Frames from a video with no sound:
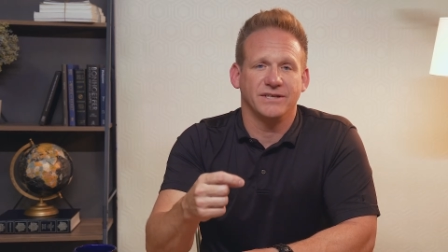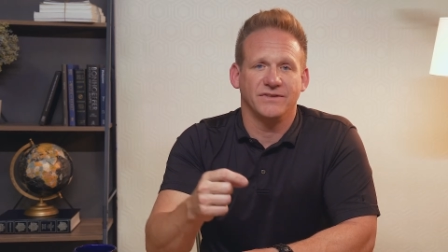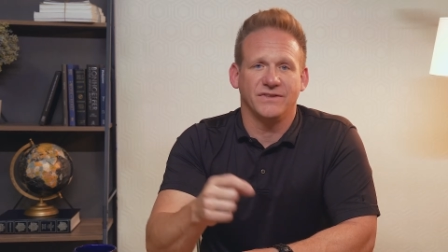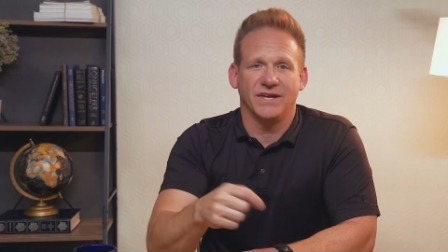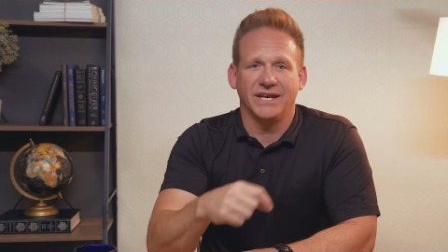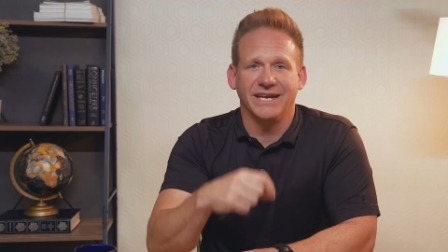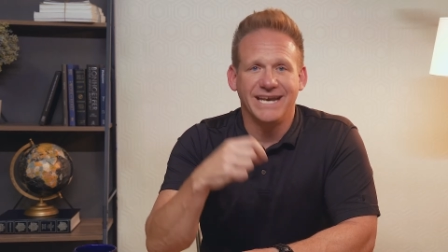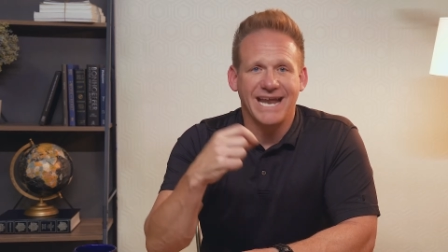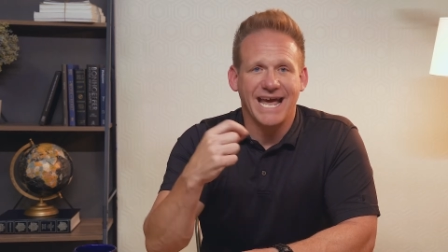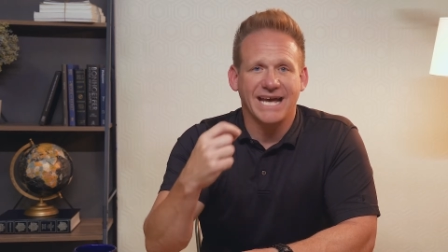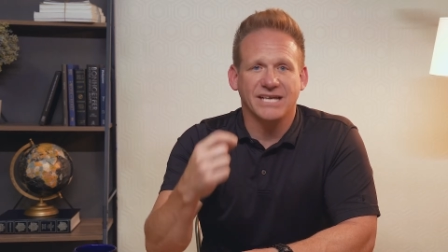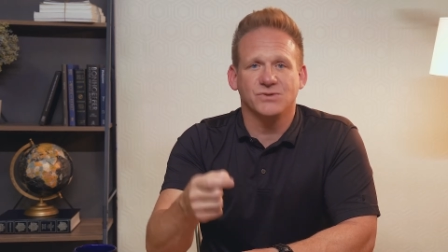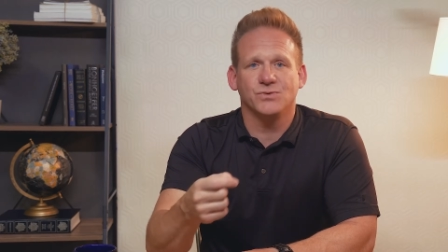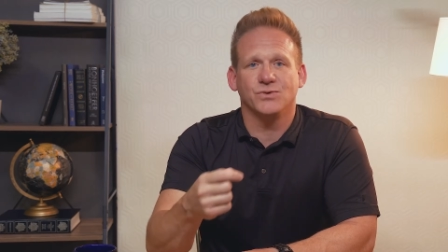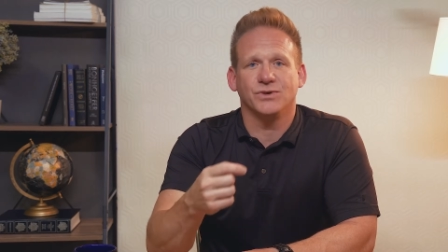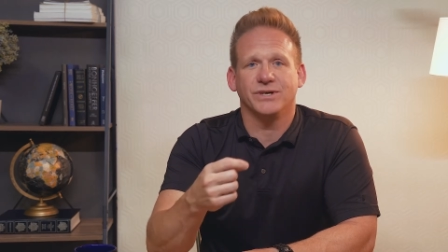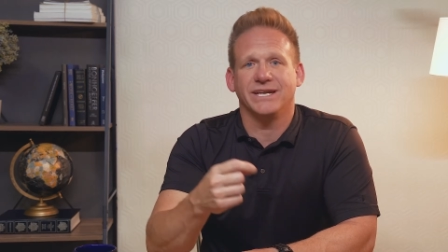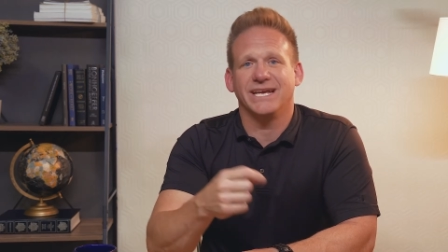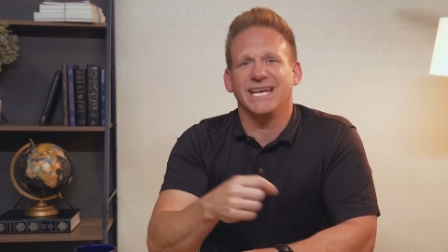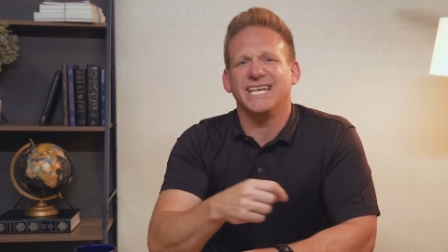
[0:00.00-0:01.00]
The next
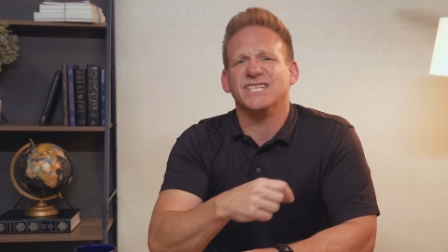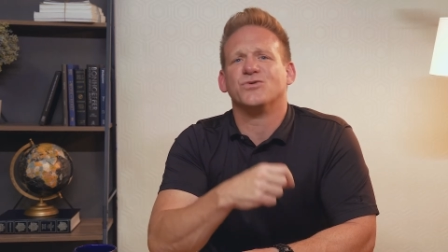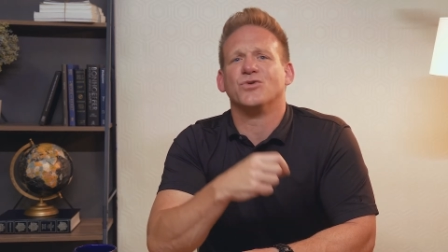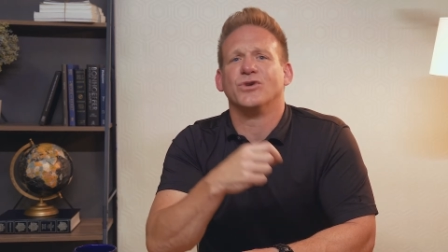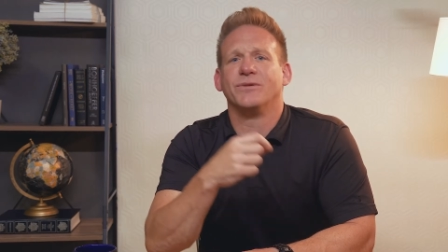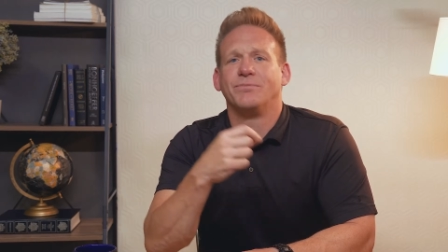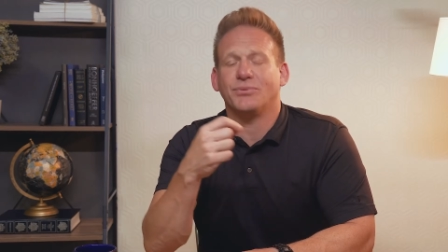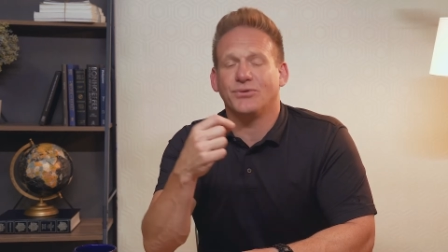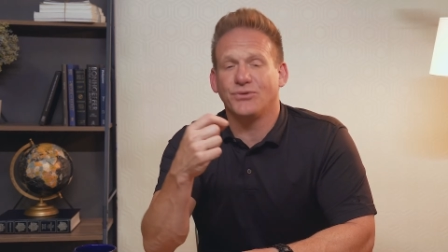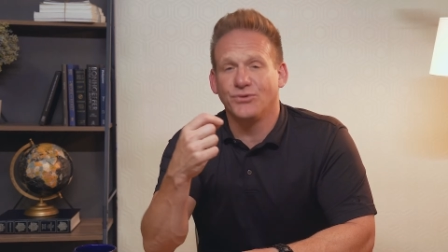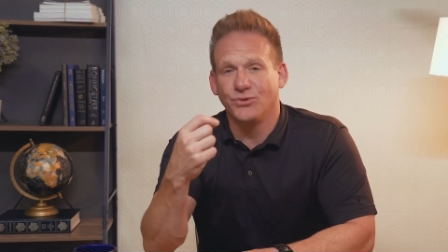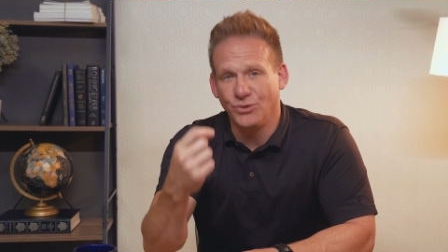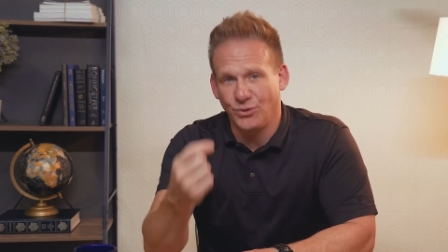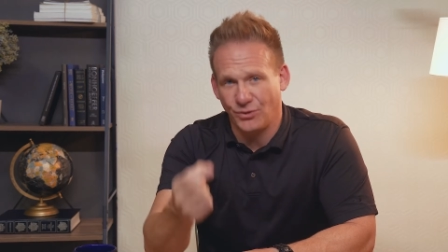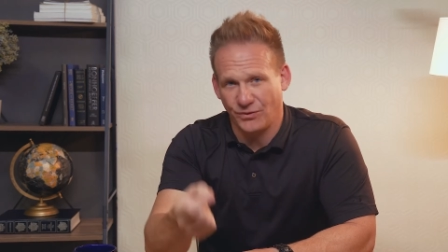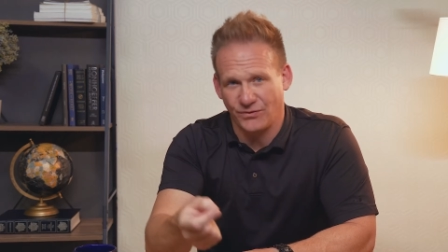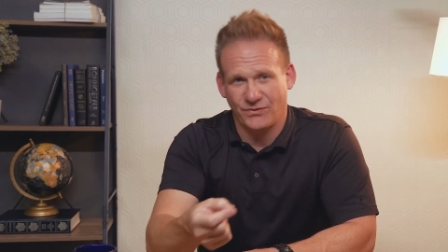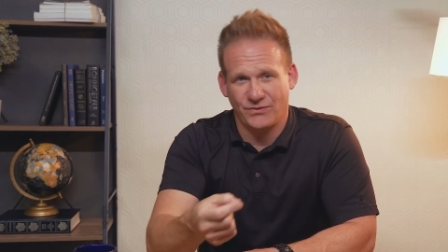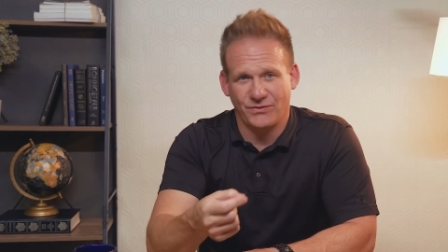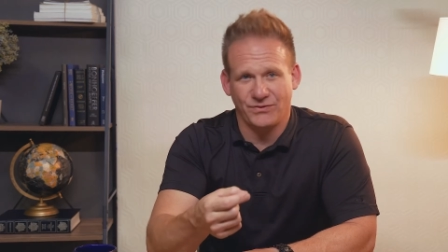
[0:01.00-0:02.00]
one is
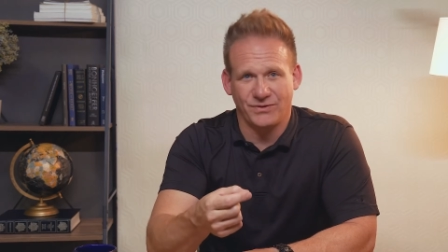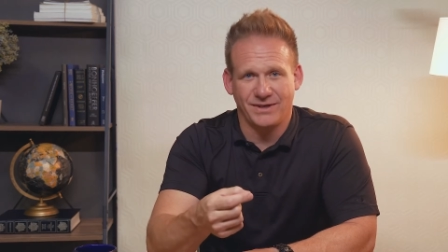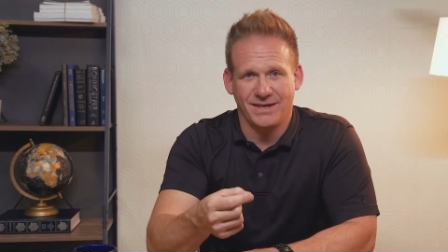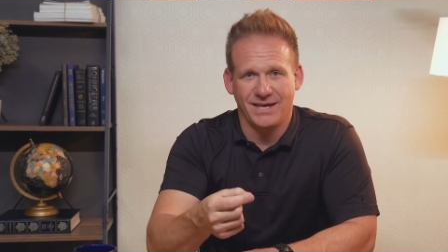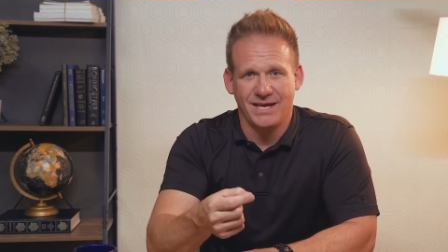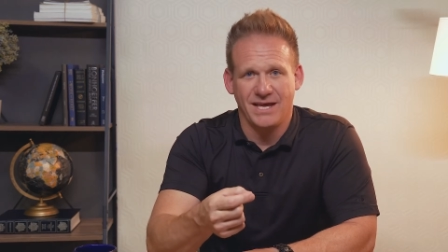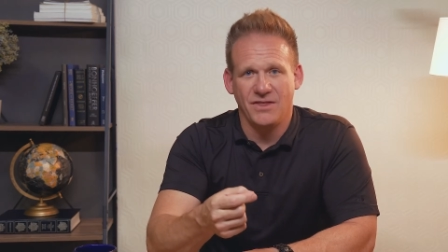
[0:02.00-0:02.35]
reproof.